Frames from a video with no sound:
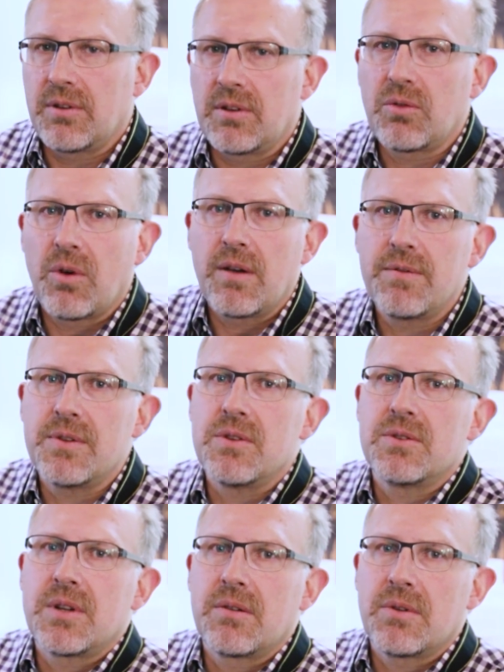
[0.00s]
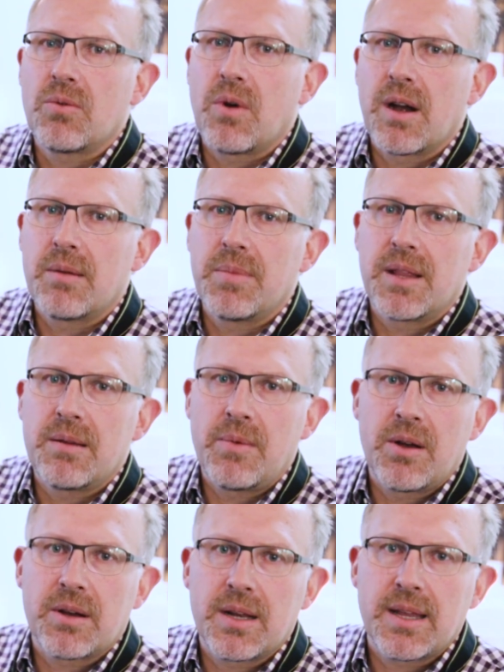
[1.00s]
the 12 views that are required by the
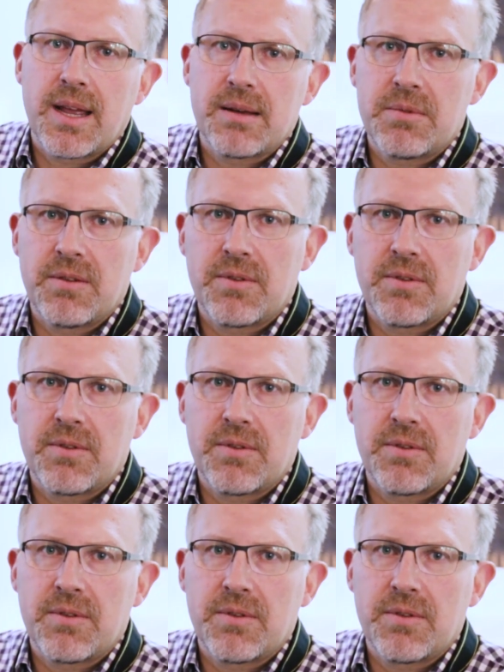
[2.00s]
American Academy